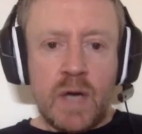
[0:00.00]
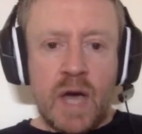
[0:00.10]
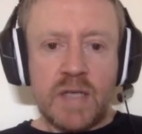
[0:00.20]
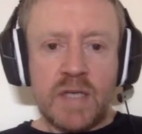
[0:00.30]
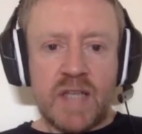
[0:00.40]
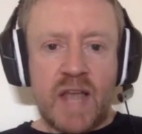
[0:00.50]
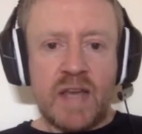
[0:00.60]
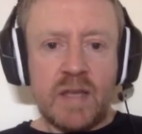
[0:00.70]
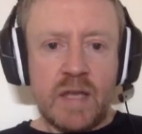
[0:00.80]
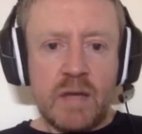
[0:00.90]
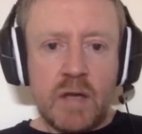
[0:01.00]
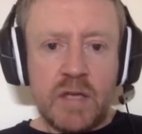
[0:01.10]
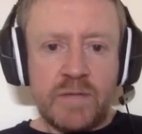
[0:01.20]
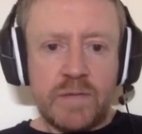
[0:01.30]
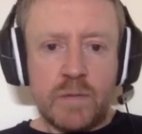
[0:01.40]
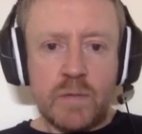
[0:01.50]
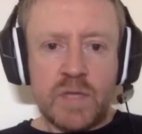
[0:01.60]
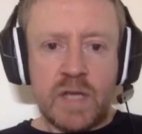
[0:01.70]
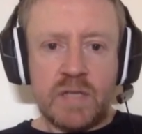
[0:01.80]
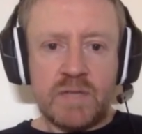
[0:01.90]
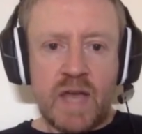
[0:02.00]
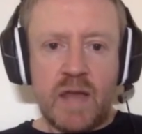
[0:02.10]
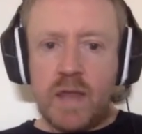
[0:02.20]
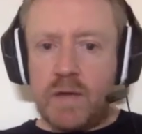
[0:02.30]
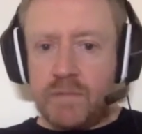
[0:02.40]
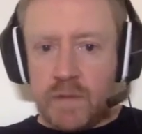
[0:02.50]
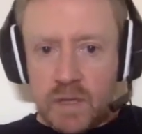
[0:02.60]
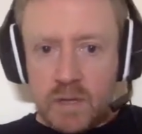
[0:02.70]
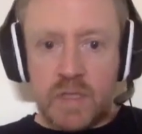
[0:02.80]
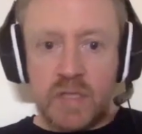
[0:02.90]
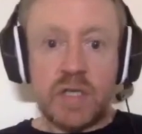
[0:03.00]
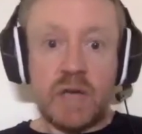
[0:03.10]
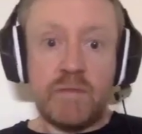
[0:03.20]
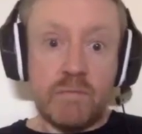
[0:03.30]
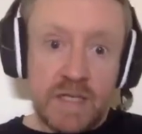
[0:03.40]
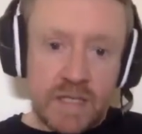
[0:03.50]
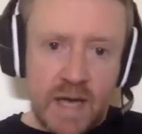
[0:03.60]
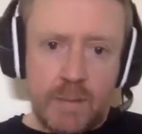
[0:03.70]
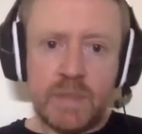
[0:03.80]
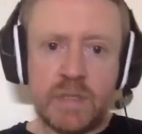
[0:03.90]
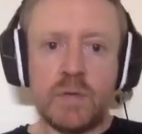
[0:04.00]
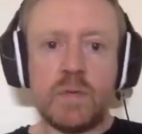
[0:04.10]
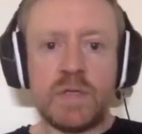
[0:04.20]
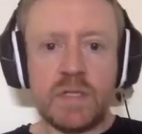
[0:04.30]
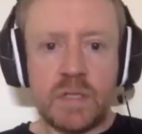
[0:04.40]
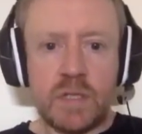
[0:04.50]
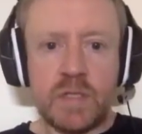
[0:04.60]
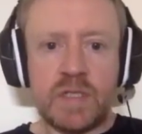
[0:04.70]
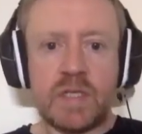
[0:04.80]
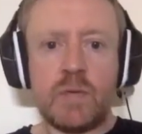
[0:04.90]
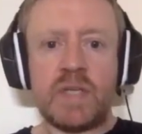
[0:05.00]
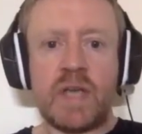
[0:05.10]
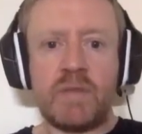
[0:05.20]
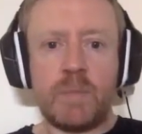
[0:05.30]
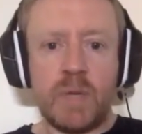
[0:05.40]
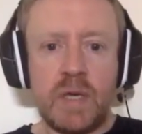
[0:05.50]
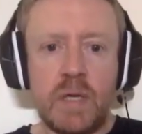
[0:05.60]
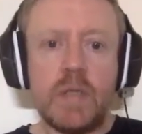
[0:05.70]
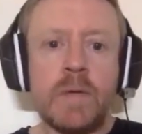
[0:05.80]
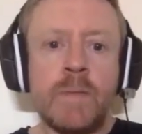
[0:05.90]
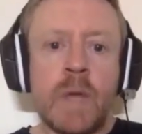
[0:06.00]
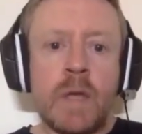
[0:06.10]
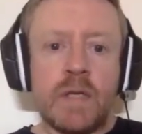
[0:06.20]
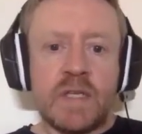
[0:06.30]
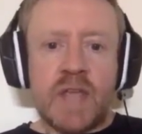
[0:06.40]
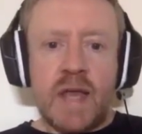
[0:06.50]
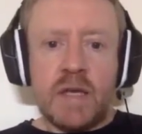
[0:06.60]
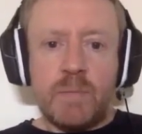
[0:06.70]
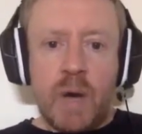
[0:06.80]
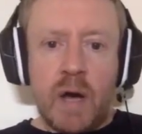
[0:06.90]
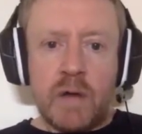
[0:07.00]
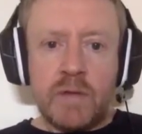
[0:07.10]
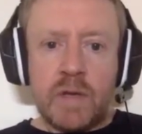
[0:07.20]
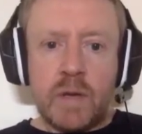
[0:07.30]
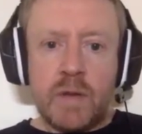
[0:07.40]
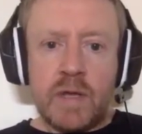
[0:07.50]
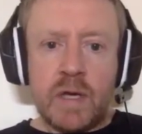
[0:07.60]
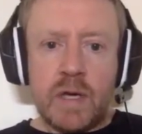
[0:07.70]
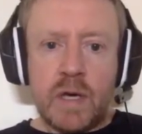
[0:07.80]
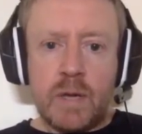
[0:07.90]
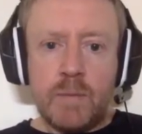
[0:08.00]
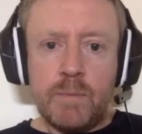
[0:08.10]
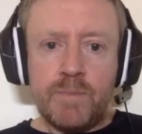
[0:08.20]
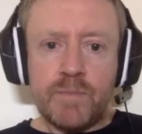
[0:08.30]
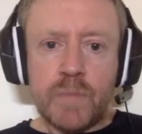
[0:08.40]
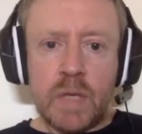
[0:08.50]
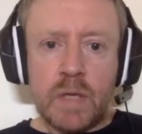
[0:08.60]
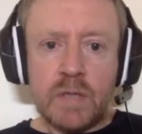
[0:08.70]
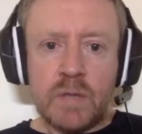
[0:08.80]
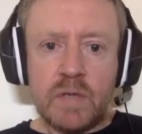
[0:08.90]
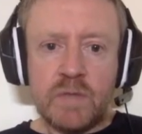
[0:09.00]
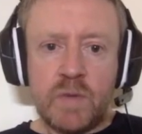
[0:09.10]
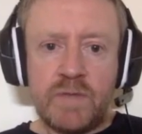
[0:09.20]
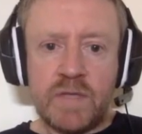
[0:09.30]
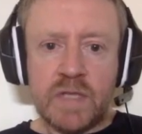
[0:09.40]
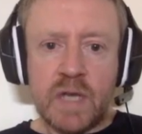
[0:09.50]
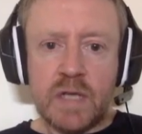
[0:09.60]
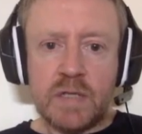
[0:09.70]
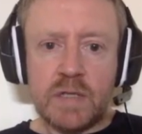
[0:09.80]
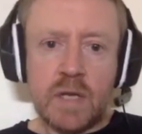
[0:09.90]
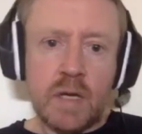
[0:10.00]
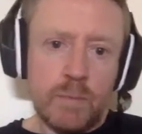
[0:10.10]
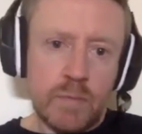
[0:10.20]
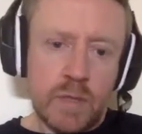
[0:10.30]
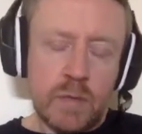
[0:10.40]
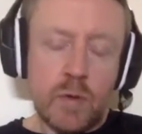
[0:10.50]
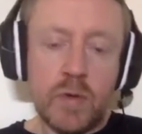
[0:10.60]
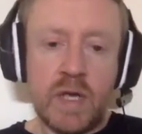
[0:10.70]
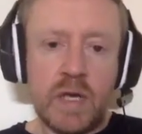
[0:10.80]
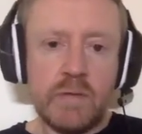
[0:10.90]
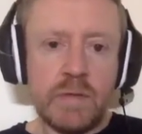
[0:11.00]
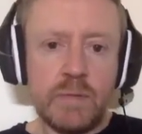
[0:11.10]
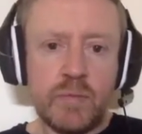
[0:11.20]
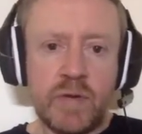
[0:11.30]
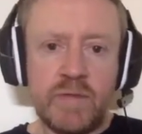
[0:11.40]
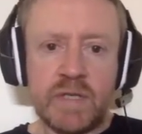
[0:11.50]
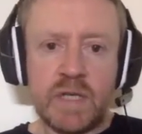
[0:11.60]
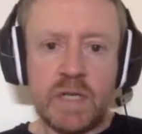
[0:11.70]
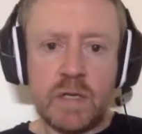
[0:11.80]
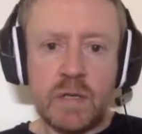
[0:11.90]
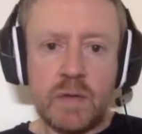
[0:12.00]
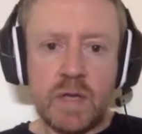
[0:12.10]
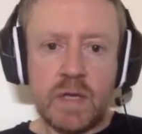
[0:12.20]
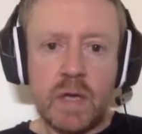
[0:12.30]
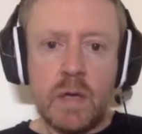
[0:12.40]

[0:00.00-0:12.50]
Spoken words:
understanding that there are different alternatives out there for as you say, for raising capital. It doesn't always have to be the standard path. I think. As we've discussed, on here and previously, I think